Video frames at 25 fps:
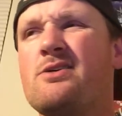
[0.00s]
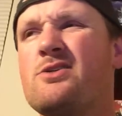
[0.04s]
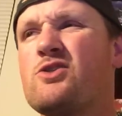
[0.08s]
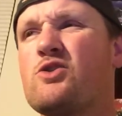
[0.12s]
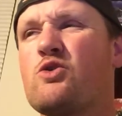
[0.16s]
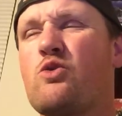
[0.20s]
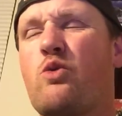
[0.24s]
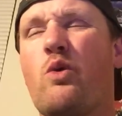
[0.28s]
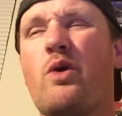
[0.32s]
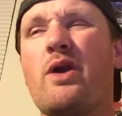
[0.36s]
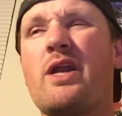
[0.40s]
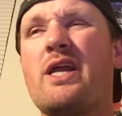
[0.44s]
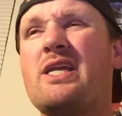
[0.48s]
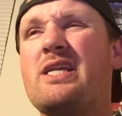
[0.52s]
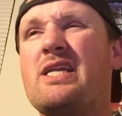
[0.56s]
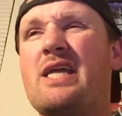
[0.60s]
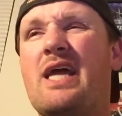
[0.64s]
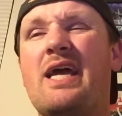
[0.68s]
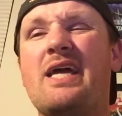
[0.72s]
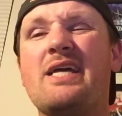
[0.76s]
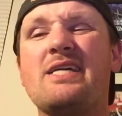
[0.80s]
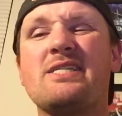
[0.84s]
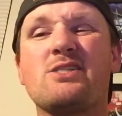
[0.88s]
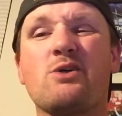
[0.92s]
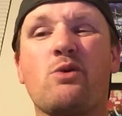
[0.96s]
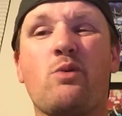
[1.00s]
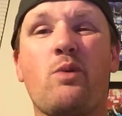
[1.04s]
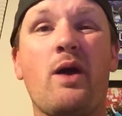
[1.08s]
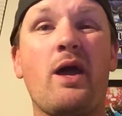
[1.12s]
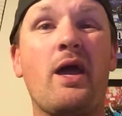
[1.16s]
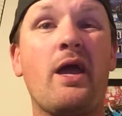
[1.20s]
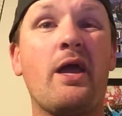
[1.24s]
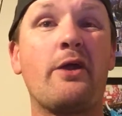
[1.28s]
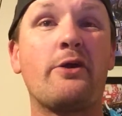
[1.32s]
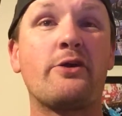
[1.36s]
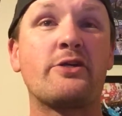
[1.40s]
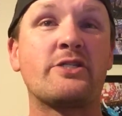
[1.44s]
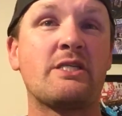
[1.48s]
20 days
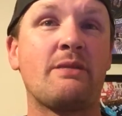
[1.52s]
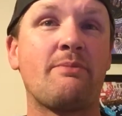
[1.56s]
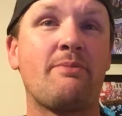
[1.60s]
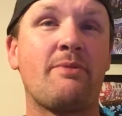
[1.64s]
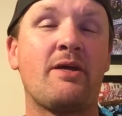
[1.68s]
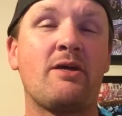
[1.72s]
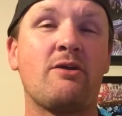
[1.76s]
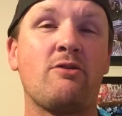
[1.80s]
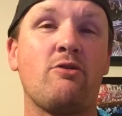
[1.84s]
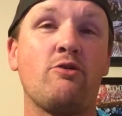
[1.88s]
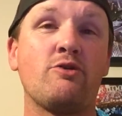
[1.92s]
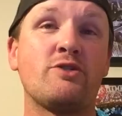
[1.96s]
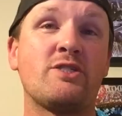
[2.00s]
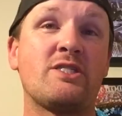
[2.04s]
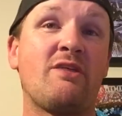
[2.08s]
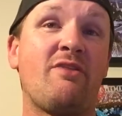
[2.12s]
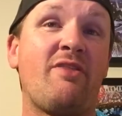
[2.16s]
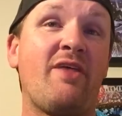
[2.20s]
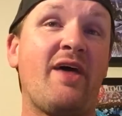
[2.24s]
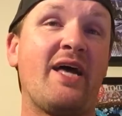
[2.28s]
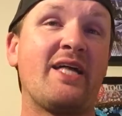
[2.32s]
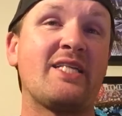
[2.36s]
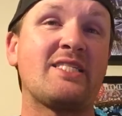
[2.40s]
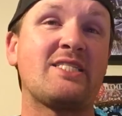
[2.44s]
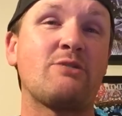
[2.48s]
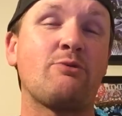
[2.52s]
away or something close to that.